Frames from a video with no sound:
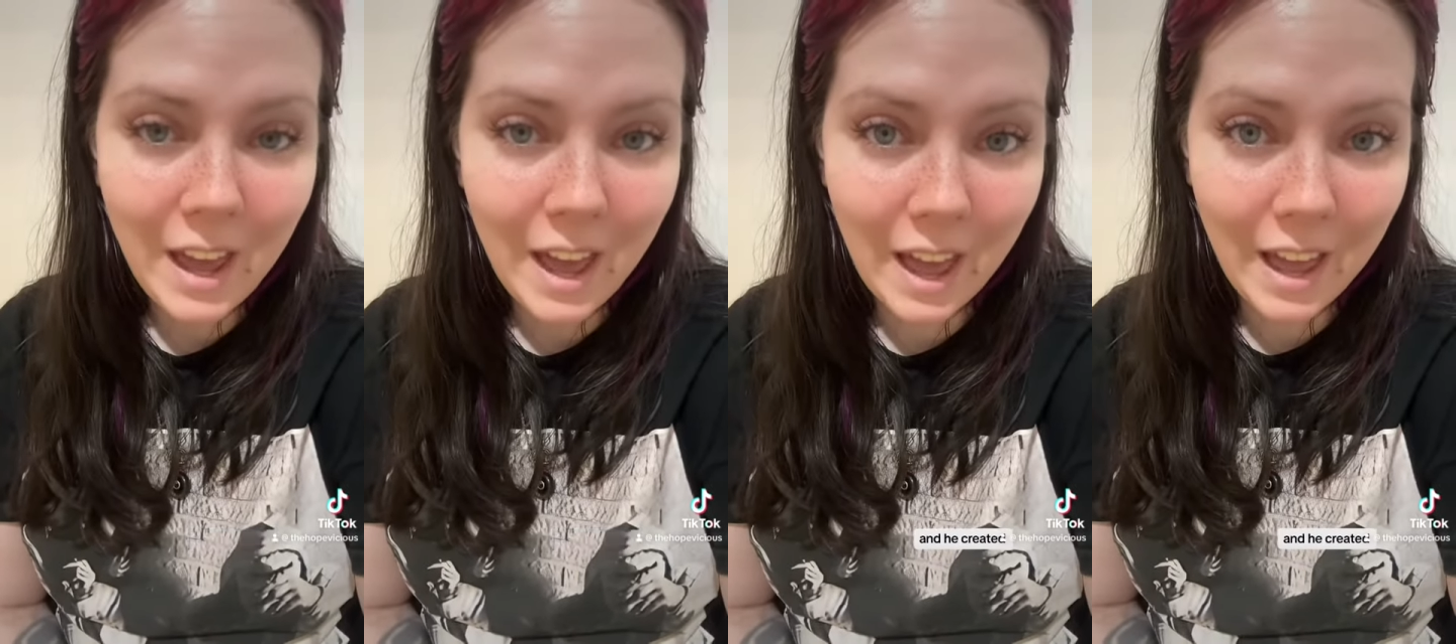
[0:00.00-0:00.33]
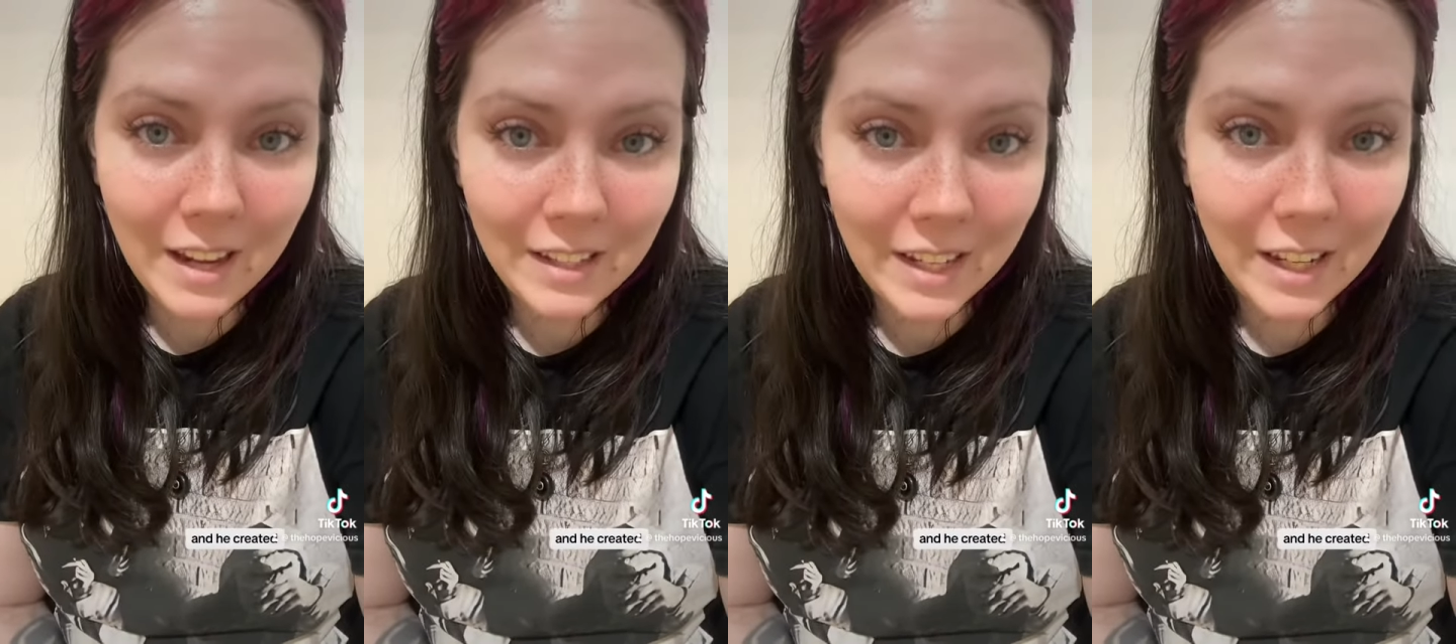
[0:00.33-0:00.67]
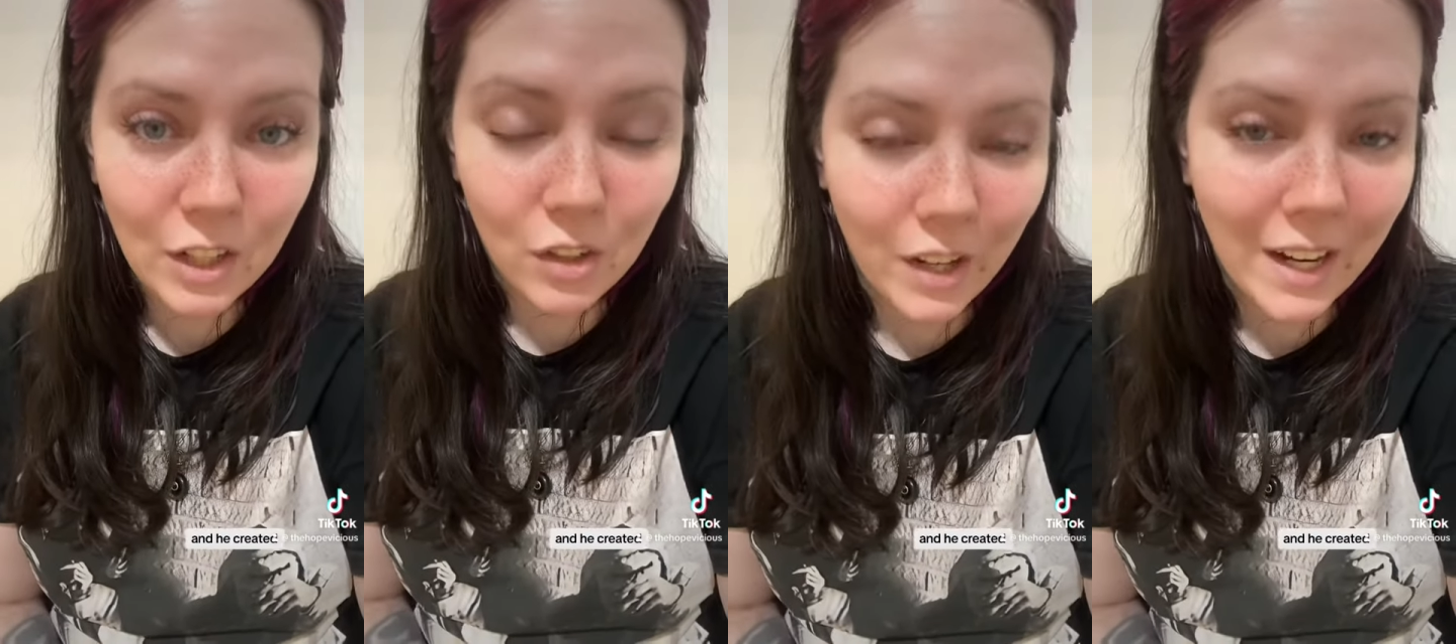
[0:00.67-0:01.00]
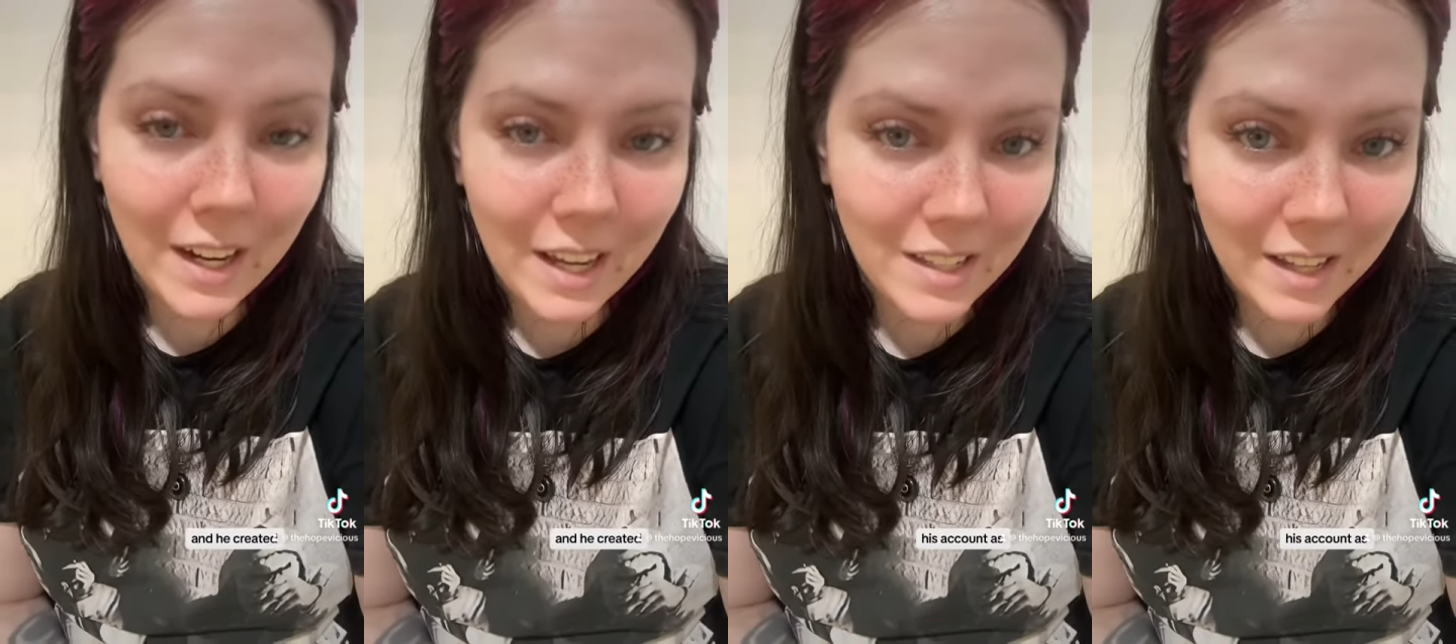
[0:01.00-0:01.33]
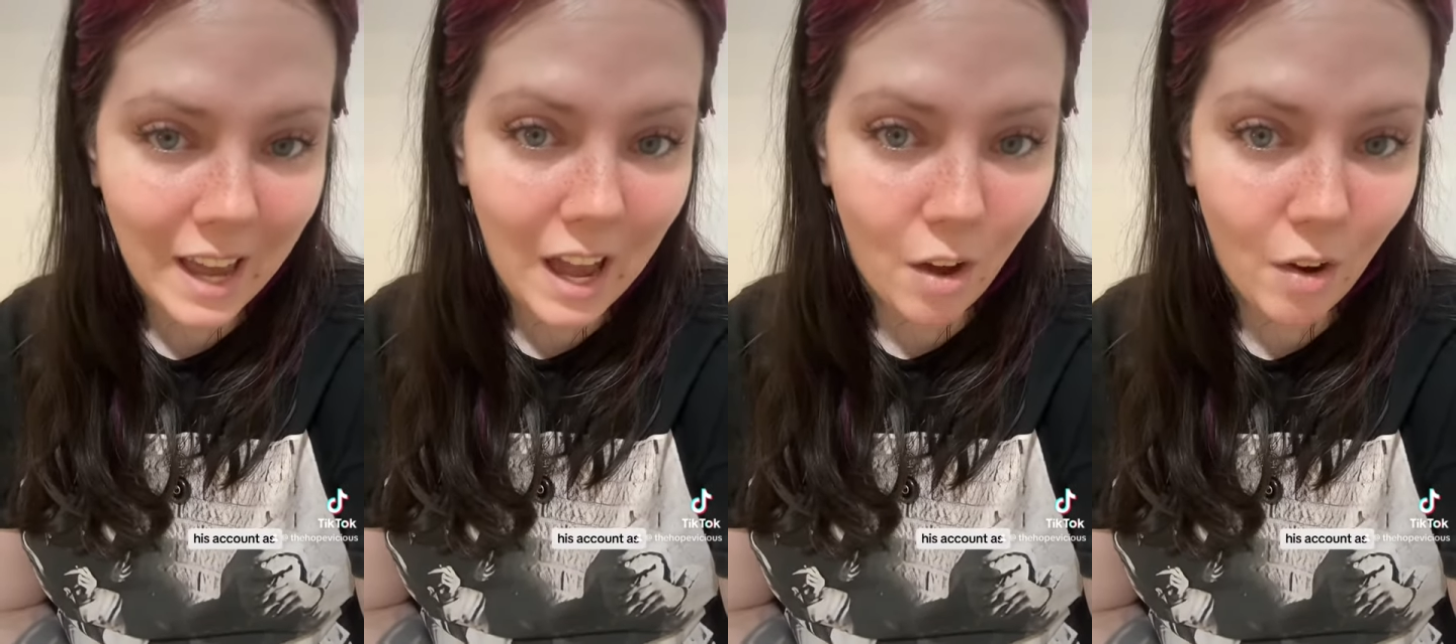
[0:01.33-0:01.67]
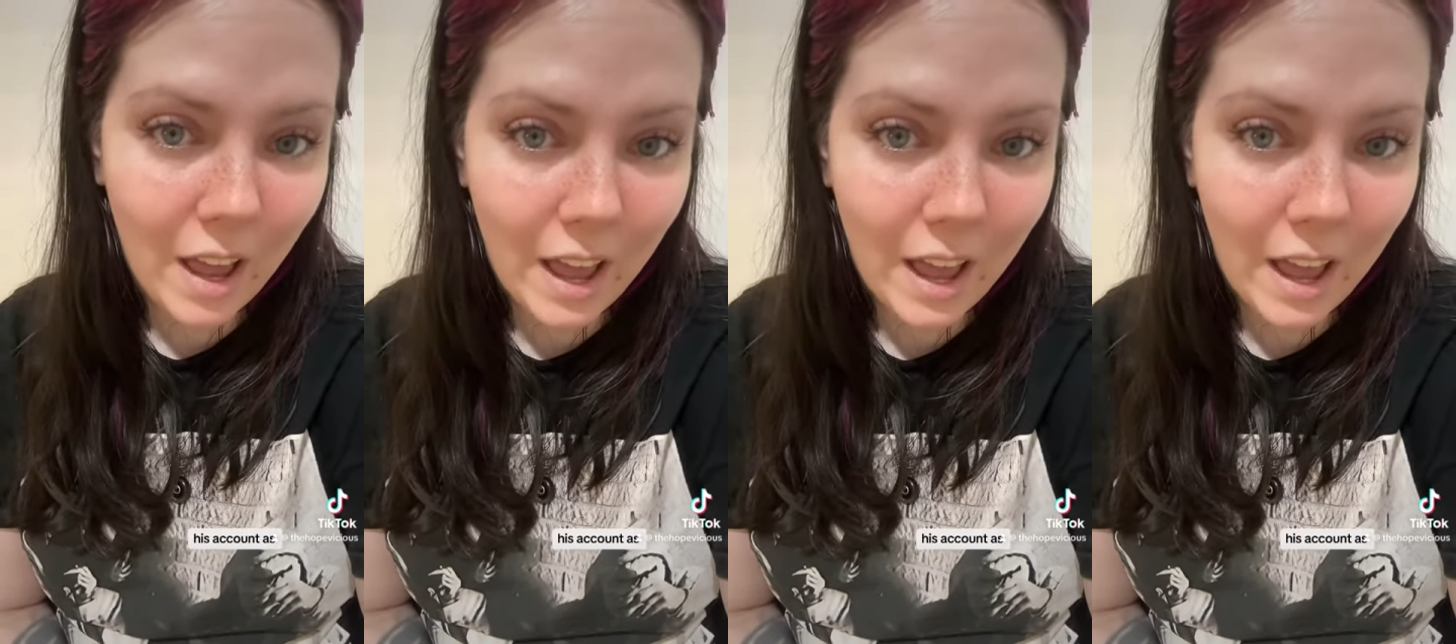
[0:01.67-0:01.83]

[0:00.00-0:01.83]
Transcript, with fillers: and he had created his account